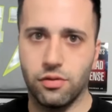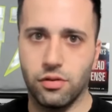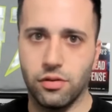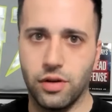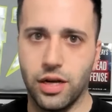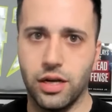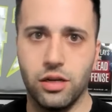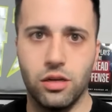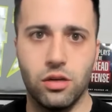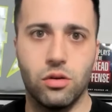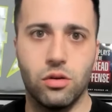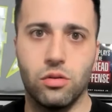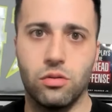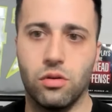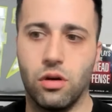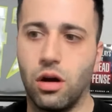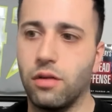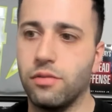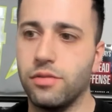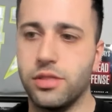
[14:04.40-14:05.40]
all right? I know,
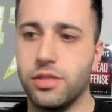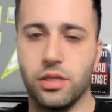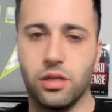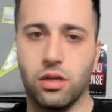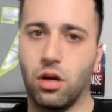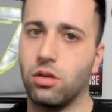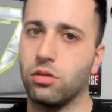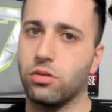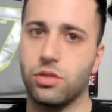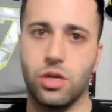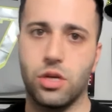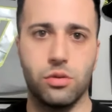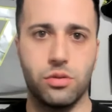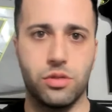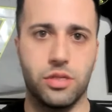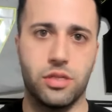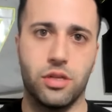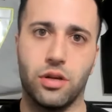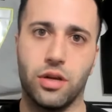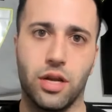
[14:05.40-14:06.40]
obviously, college
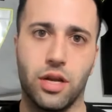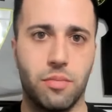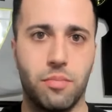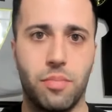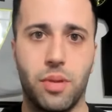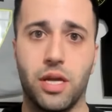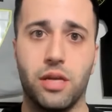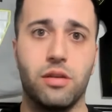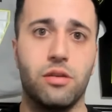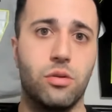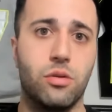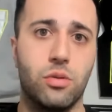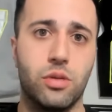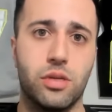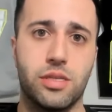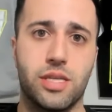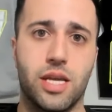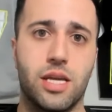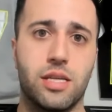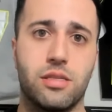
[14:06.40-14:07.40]
coaches, they're getting paid to do
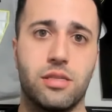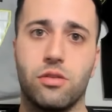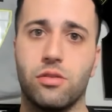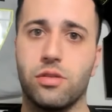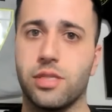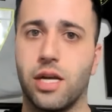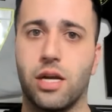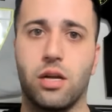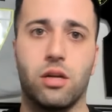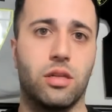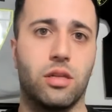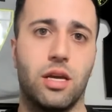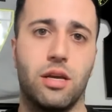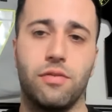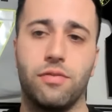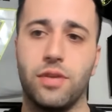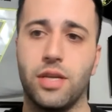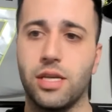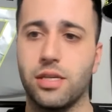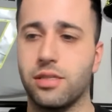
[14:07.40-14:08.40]
this as their entire
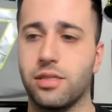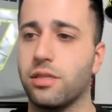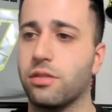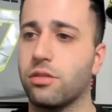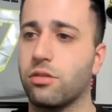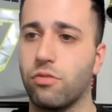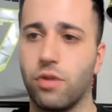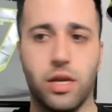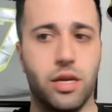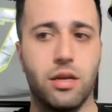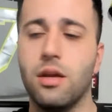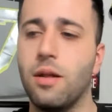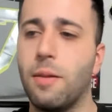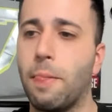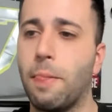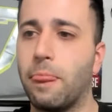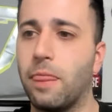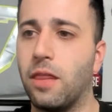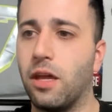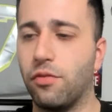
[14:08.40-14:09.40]
life. Yes, that's great.
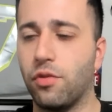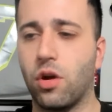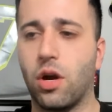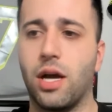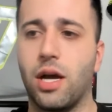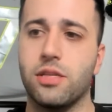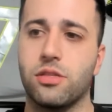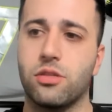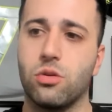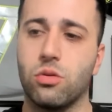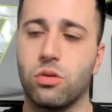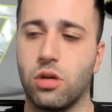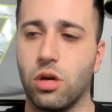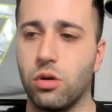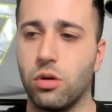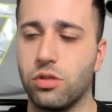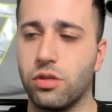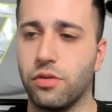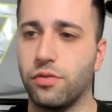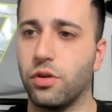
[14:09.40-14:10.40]
If you're a high school
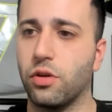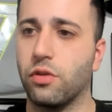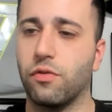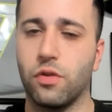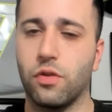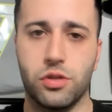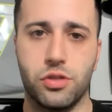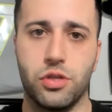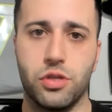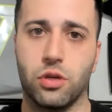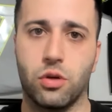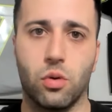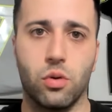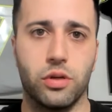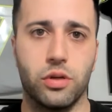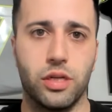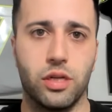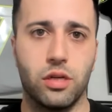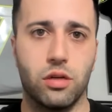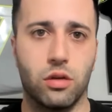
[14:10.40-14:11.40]
coach, if you're a first-year
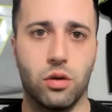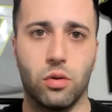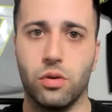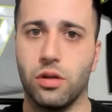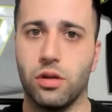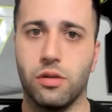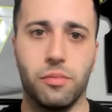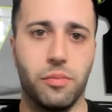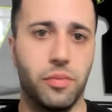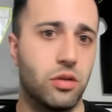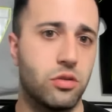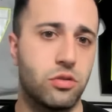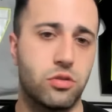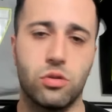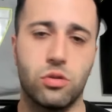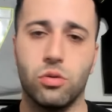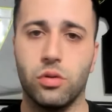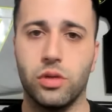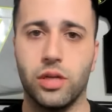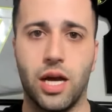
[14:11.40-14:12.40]
coordinator going in middle school and